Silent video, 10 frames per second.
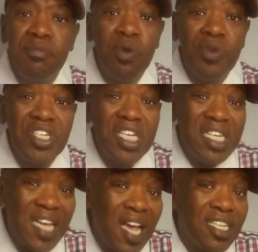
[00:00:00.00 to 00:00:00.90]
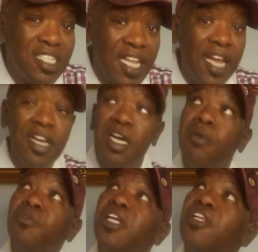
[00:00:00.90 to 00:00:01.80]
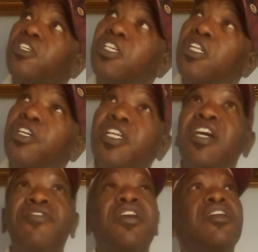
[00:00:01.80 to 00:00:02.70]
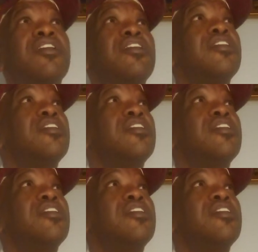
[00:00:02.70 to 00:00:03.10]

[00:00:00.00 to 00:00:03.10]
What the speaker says: But when she does that, I'm looking at the ceiling there, right?